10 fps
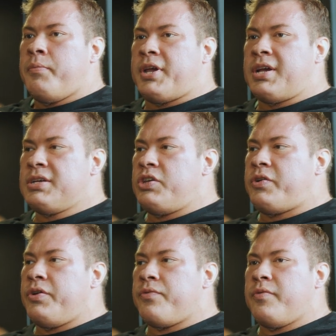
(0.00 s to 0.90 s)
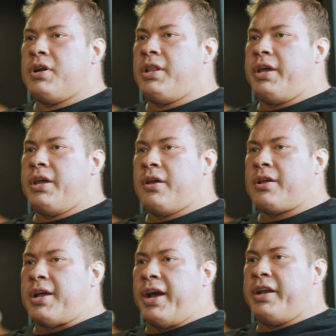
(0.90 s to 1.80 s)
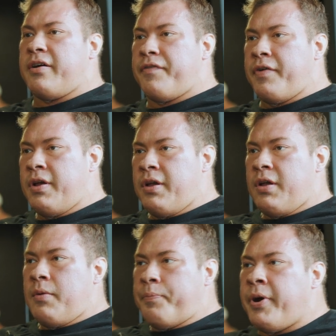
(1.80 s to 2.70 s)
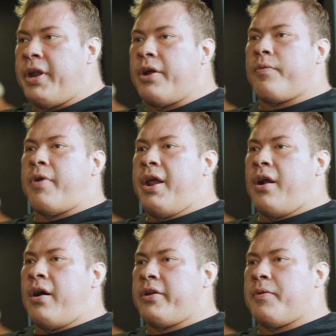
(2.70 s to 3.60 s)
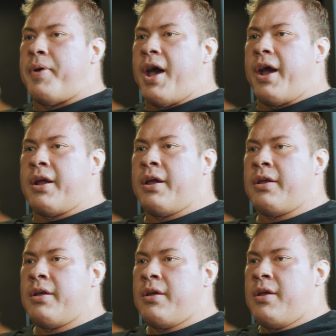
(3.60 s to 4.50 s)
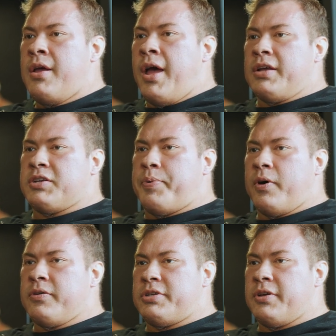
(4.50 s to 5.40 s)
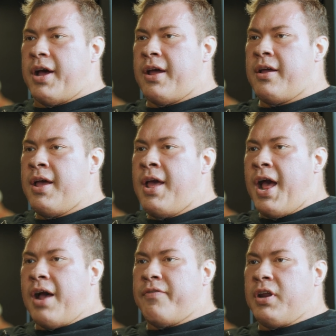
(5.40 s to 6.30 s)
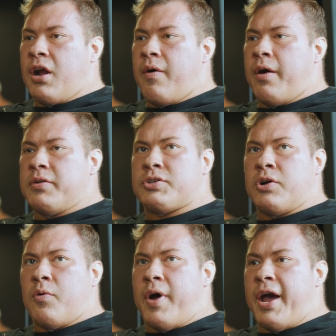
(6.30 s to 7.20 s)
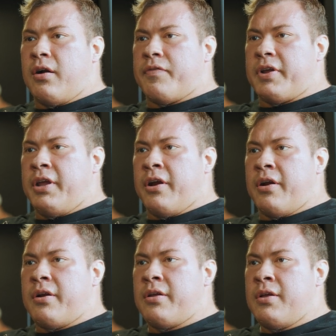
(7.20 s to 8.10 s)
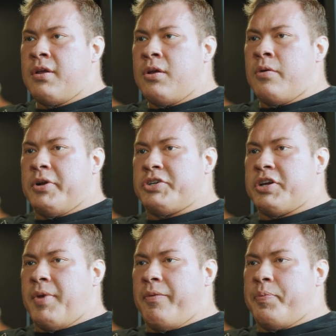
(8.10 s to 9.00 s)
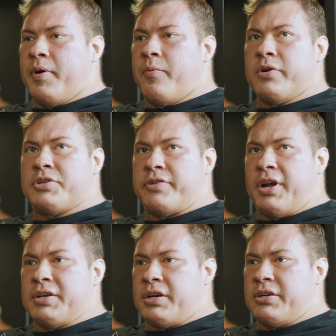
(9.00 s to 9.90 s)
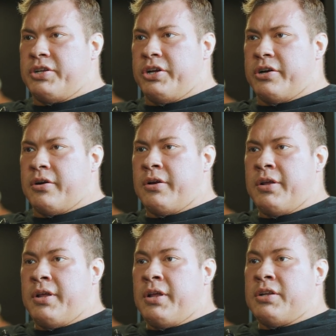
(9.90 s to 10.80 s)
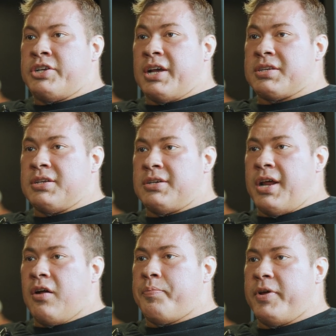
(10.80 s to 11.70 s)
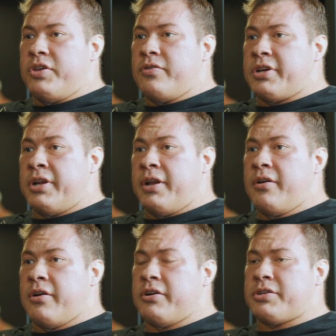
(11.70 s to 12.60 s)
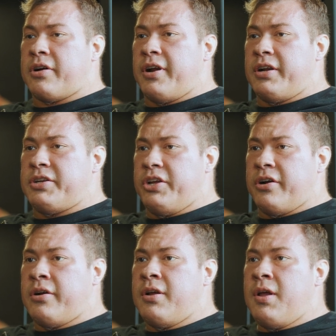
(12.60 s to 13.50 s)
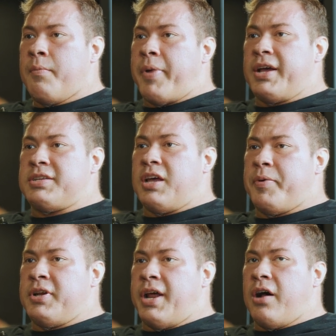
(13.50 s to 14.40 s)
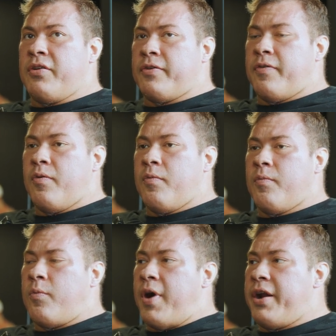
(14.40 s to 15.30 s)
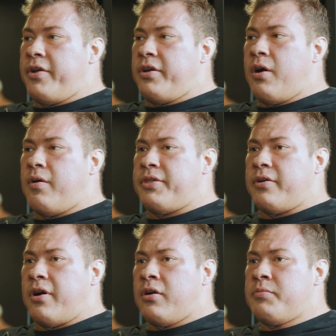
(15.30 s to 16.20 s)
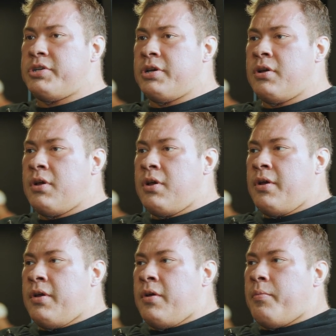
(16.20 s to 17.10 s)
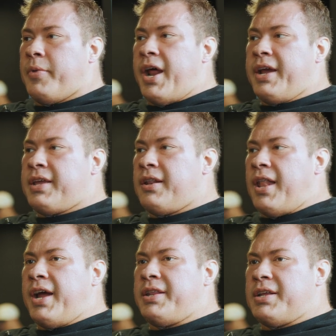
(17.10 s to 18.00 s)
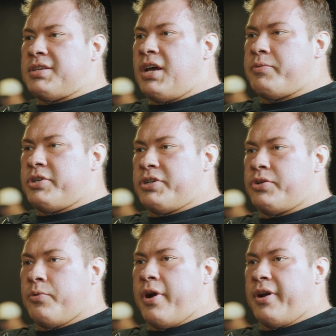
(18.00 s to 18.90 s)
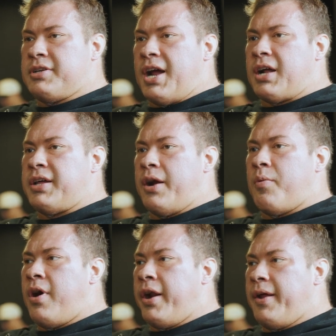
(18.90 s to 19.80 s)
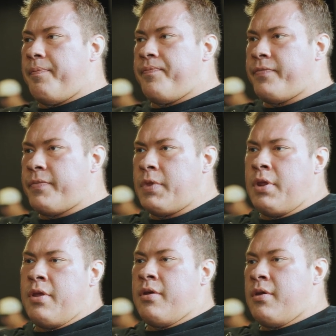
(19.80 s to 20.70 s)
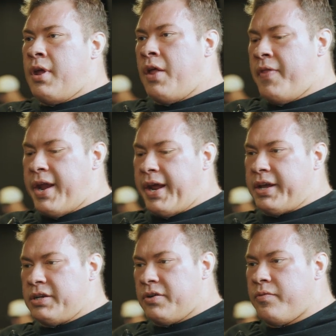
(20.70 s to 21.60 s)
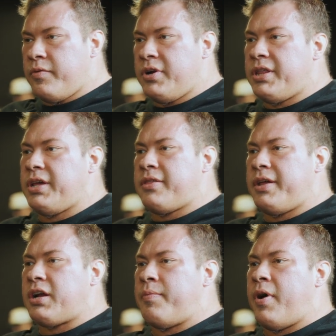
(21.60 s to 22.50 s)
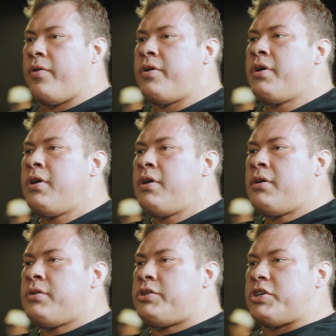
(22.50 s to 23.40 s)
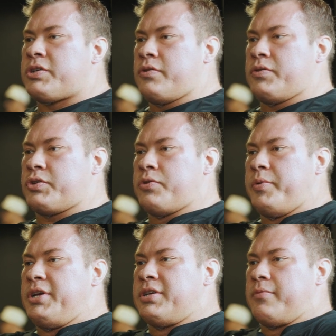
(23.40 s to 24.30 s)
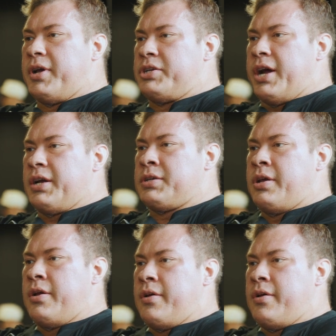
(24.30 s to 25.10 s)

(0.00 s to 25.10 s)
because you can really kind of put it right on your pec, as opposed to having to go out so wide over here, which could maybe put more stress onto your chest and delt, but you can, or sorry, onto your bicep and delt, the wider you go with your arms. But I can line this up just to where exactly I want it, and then I can really think about just squeezing my chest.